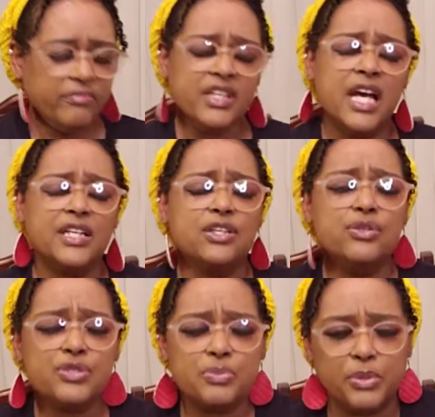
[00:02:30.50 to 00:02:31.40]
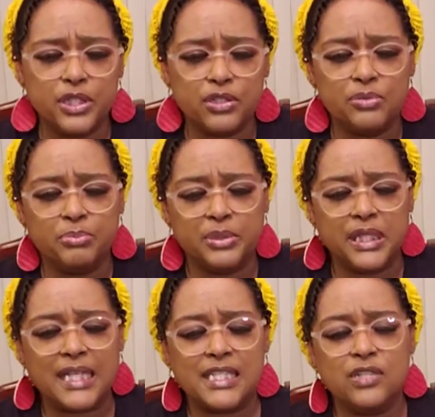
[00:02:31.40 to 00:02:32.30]
I used butter, but
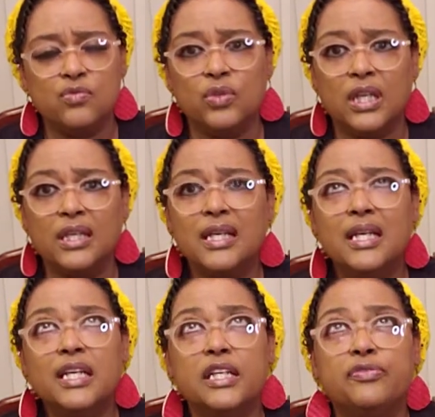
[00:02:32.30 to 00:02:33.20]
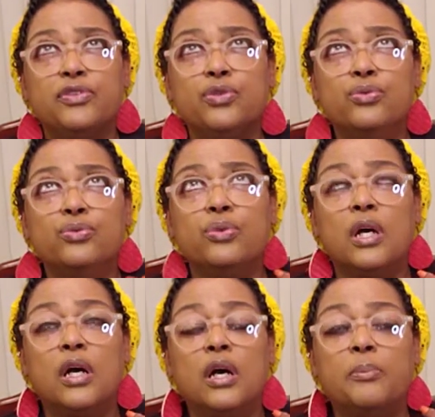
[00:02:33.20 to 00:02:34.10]
I didn't. If you
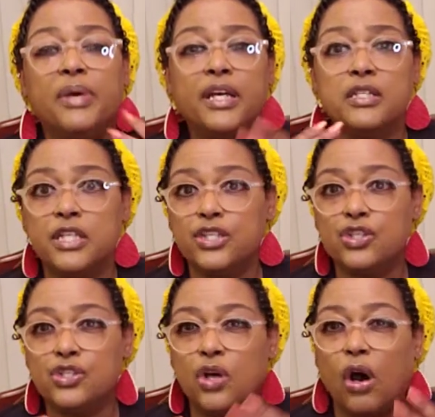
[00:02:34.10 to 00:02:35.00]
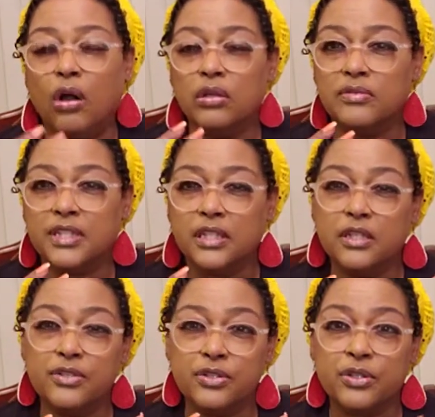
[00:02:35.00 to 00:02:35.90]
pay attention to all of the
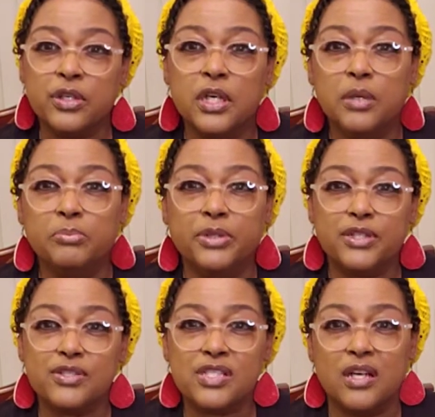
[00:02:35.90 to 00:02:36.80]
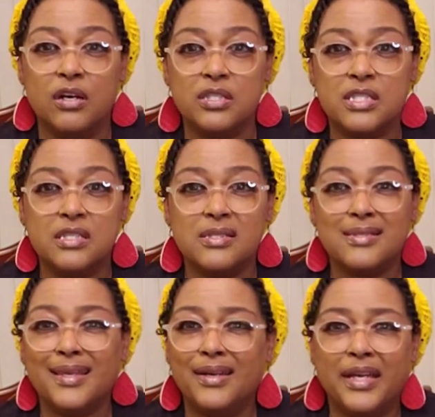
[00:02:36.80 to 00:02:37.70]
other butter sauces,
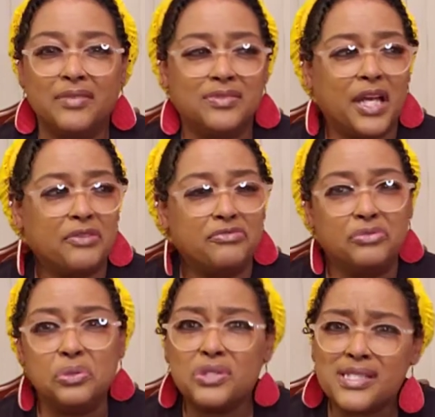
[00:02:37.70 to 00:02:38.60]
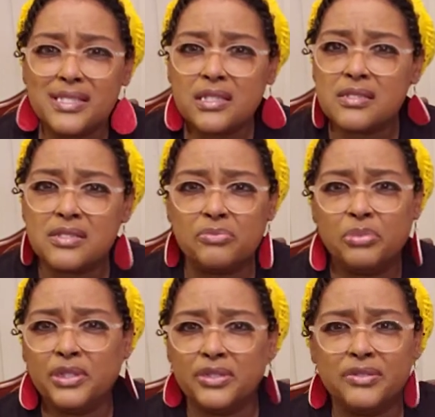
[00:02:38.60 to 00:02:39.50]
they'll have like 4 sticks of
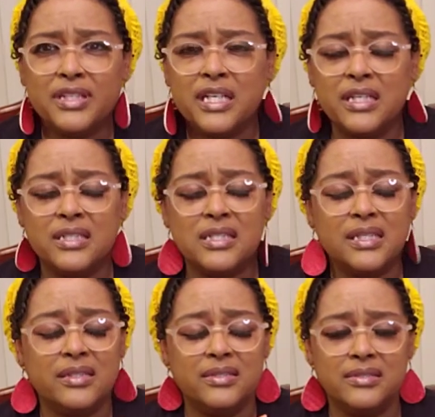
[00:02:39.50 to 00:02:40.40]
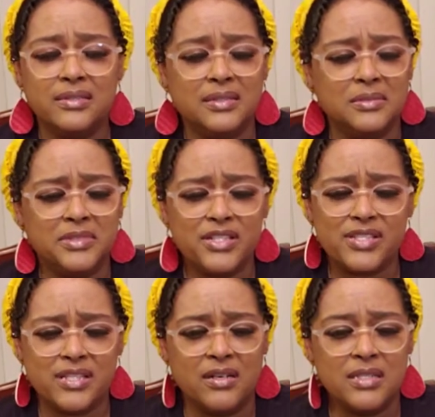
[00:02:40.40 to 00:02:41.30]
butter in their
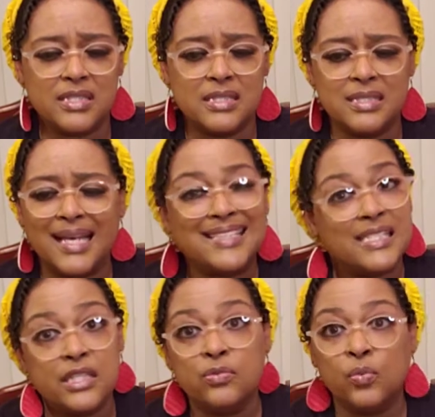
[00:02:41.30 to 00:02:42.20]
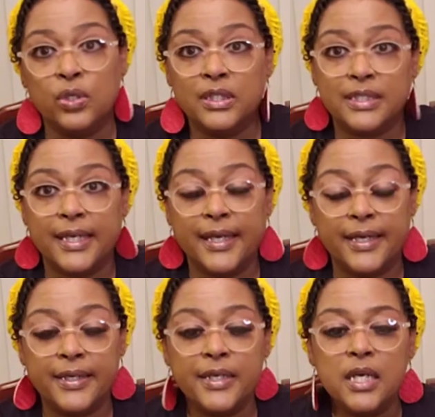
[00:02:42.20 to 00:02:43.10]
sauces. I didn't want
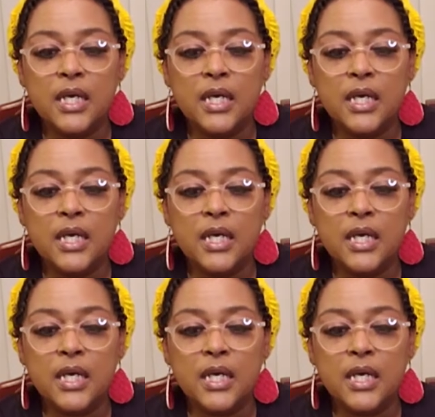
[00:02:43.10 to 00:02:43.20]
that.